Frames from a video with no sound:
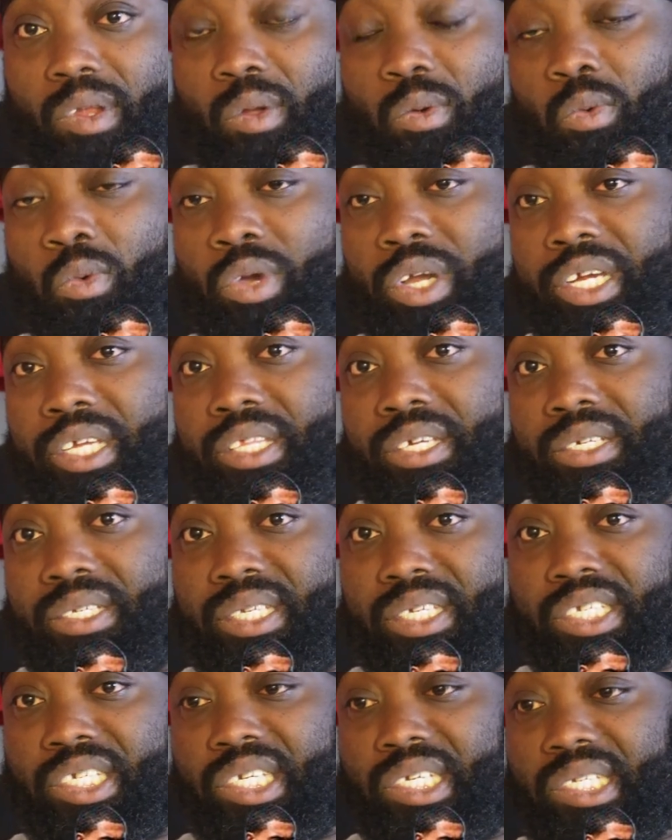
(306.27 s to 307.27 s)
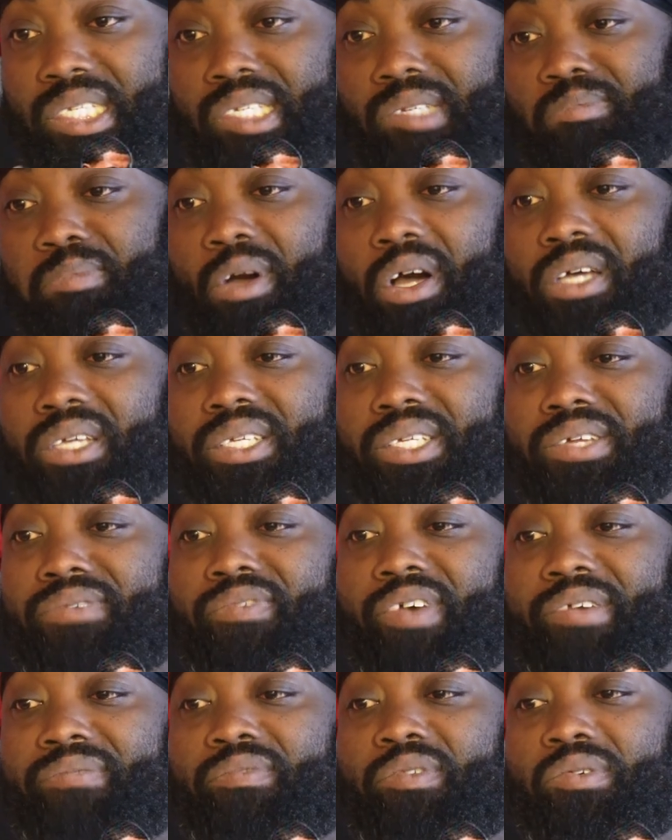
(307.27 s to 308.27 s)
Where there's a Chelsea
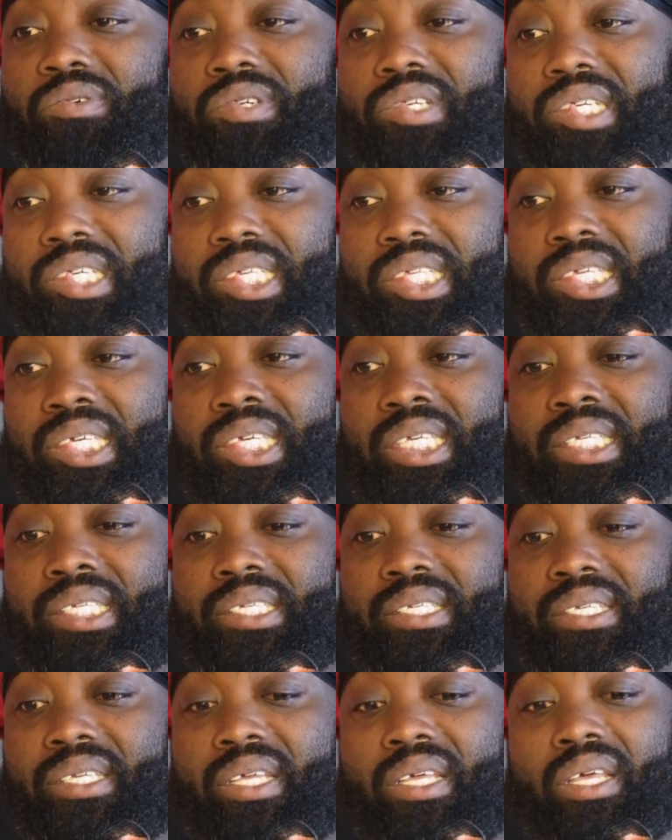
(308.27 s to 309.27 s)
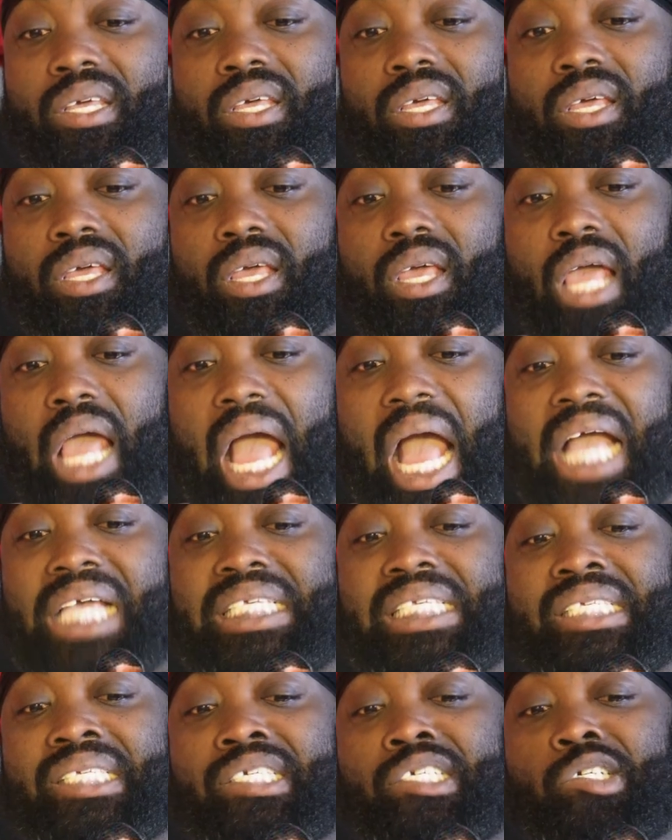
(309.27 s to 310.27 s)
positive I've noticed is I
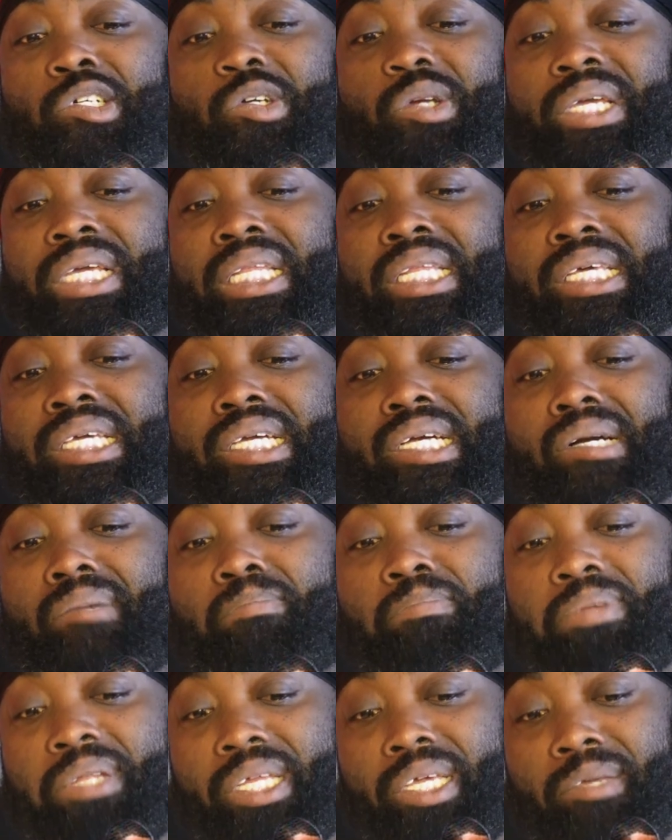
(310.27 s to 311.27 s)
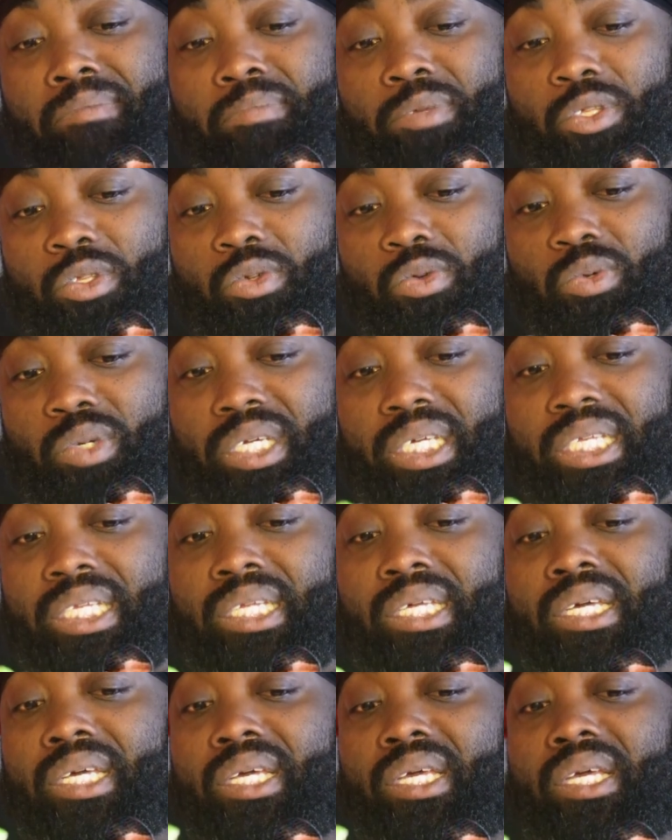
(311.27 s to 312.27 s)
see great link-up play between
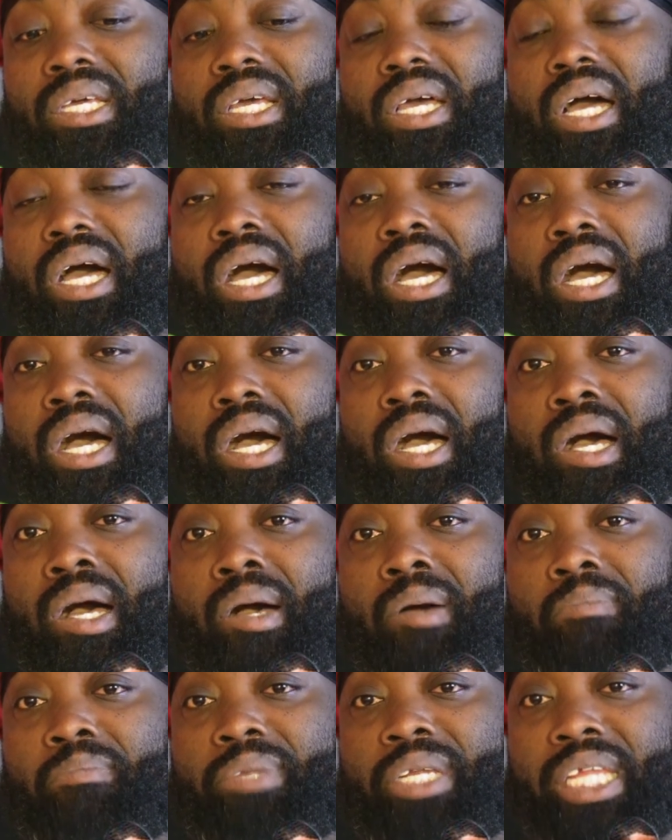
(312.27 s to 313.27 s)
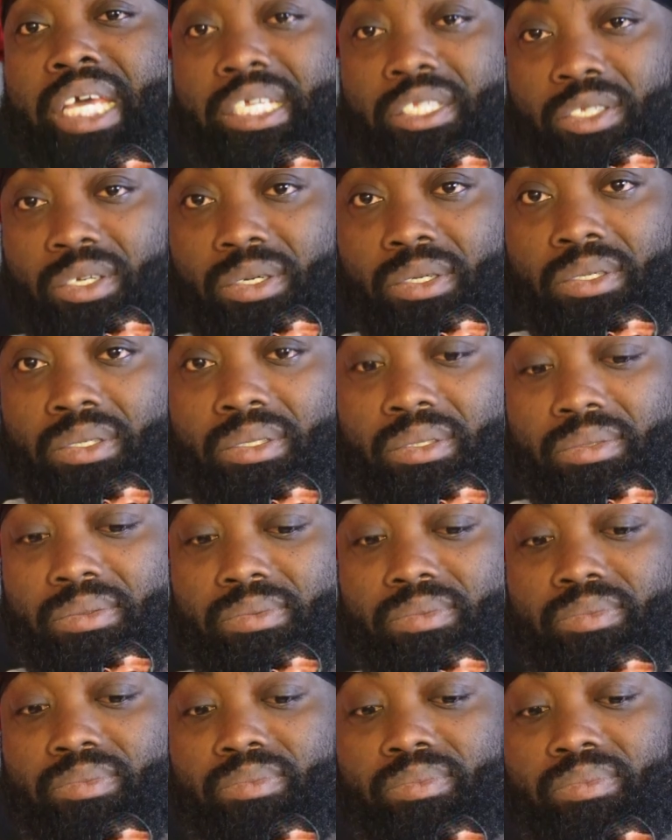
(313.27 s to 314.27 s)
Neto
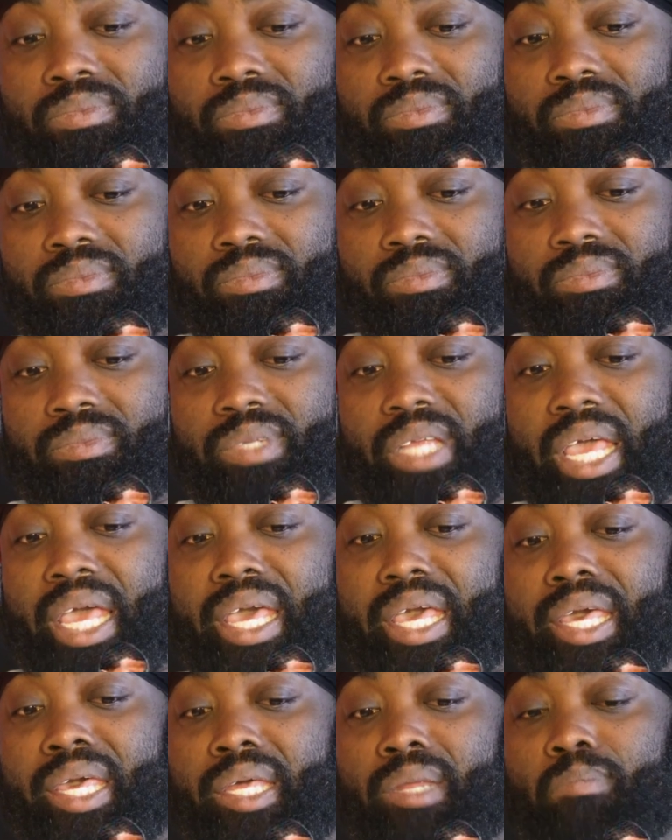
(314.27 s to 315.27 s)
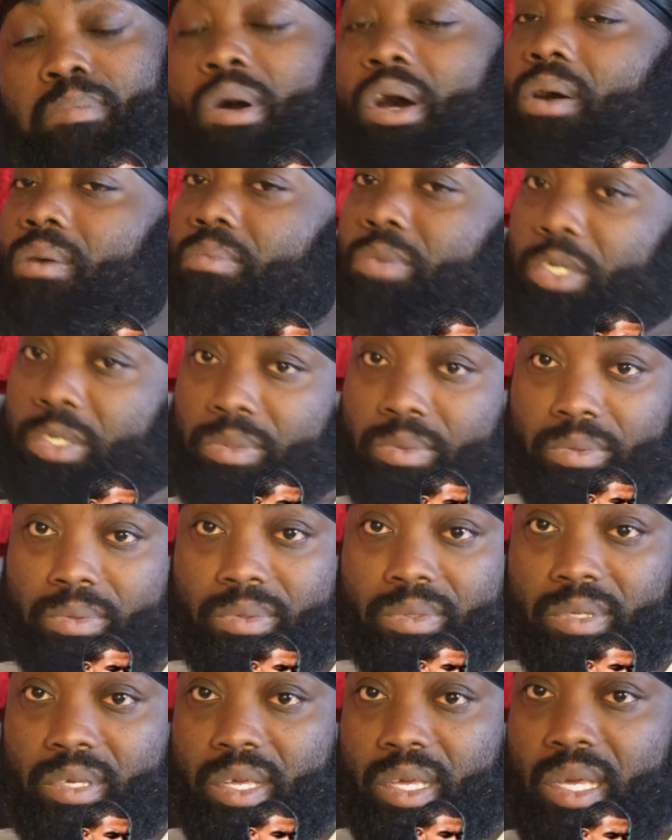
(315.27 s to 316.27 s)
and Palmer.
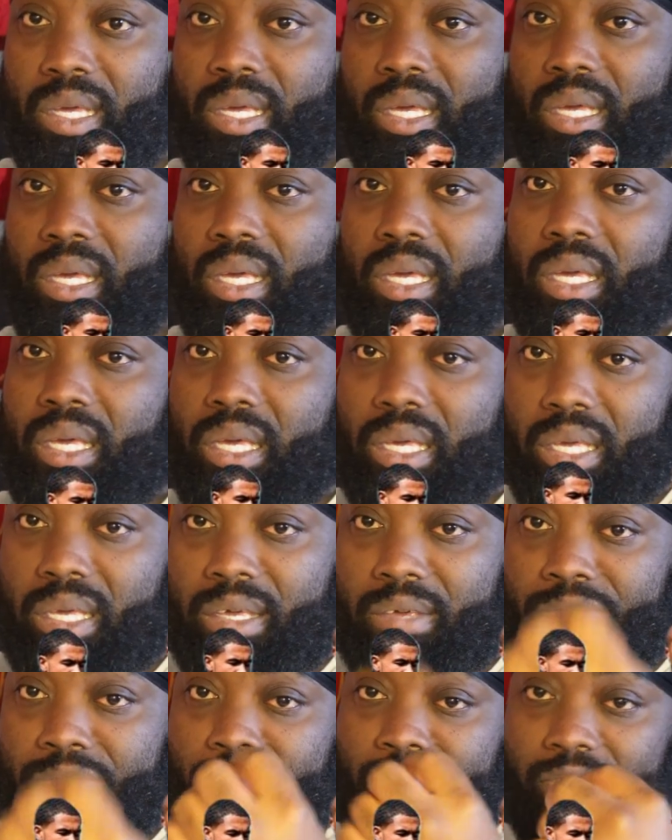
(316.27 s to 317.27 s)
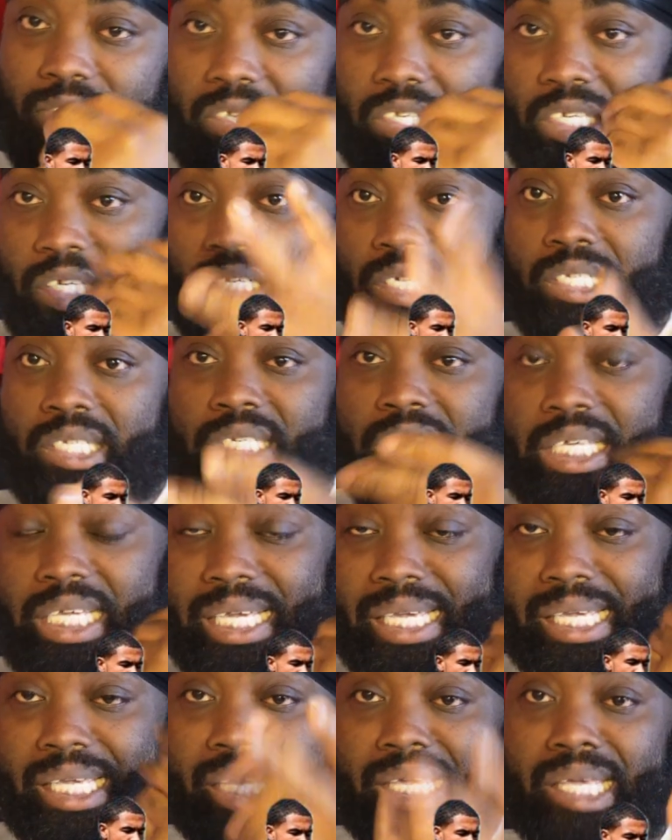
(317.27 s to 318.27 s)
If Chelsea
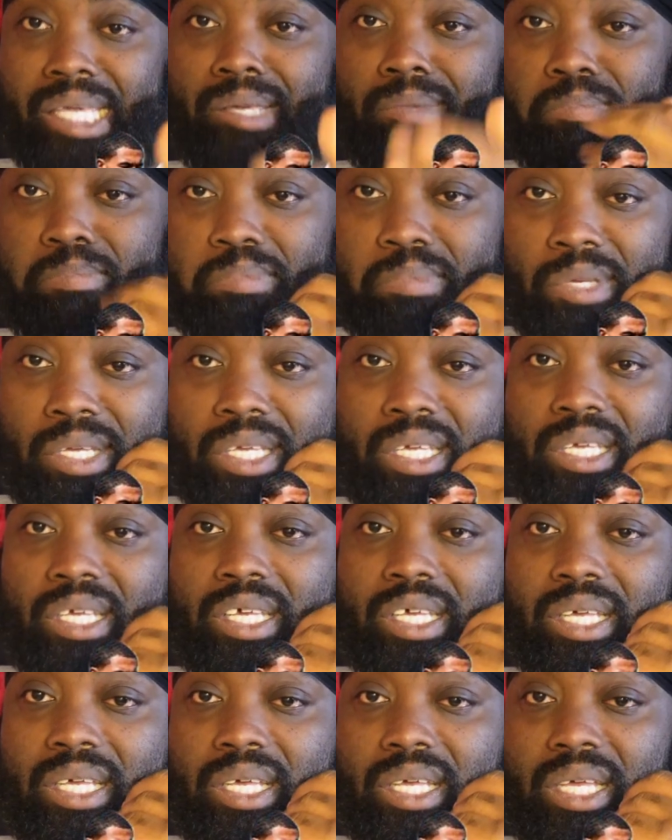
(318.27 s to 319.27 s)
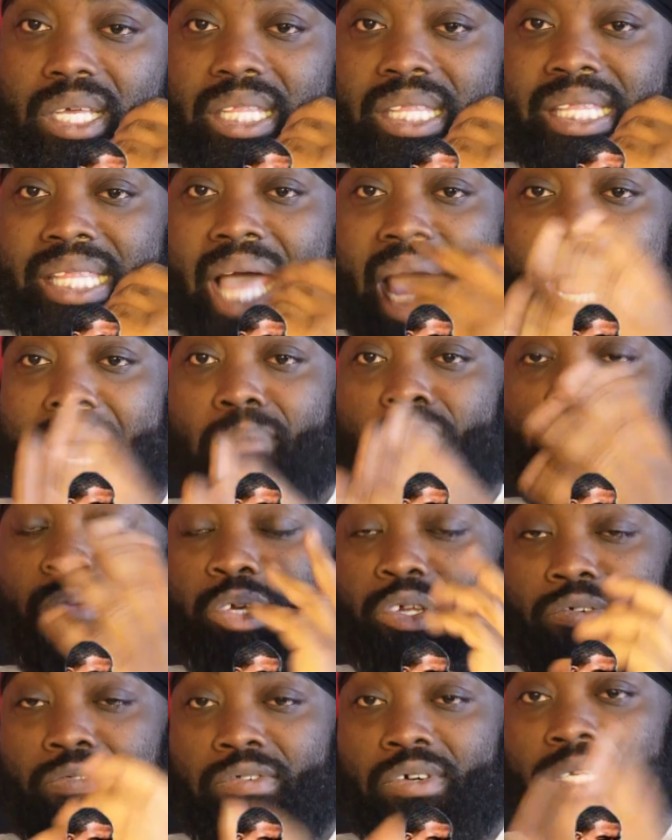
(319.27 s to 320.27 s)
can keep that
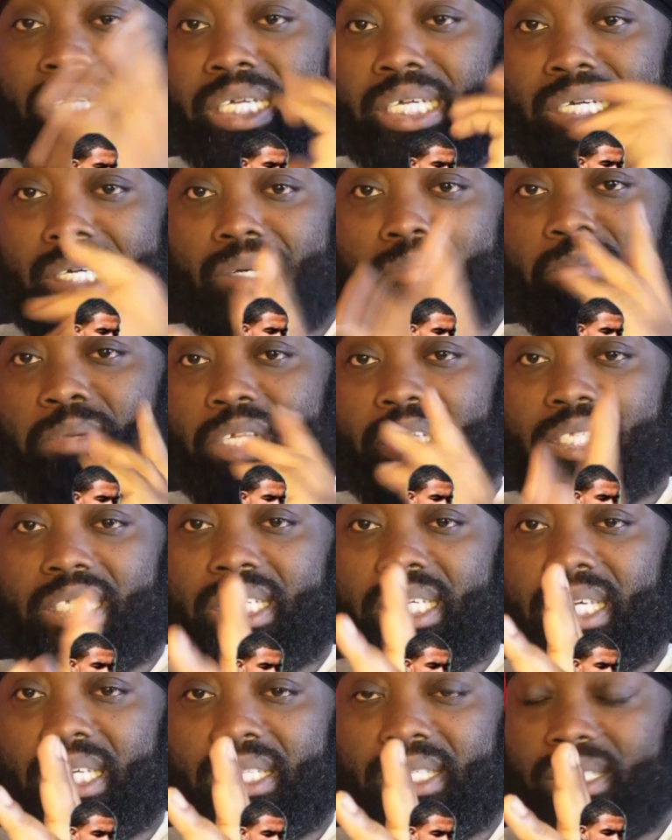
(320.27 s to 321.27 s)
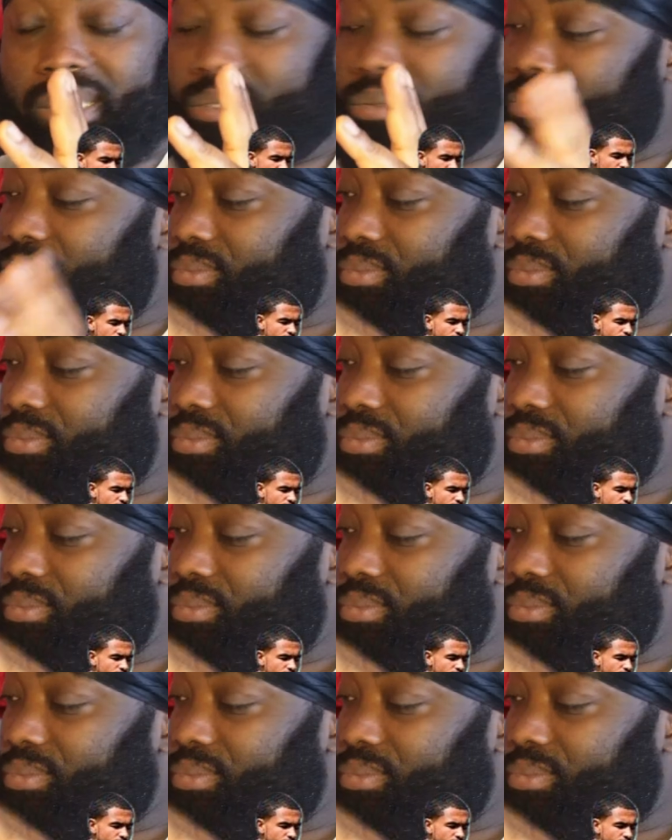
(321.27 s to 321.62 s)
beautiful link-up play together,